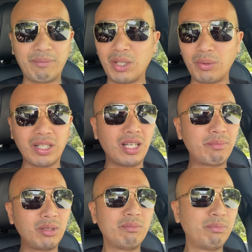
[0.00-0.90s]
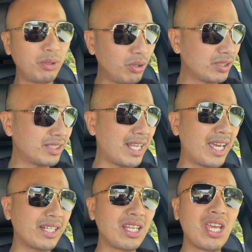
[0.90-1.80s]
there were a couple of books
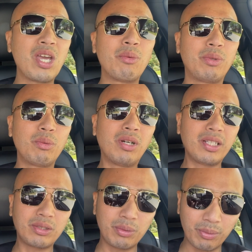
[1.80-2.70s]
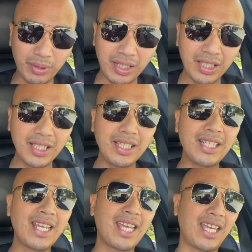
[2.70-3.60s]
that we want to read,
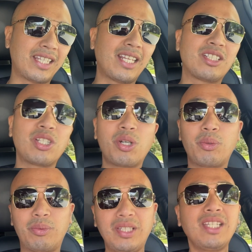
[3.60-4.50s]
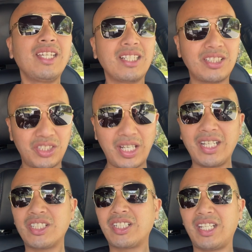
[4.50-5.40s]
and then so we exchanged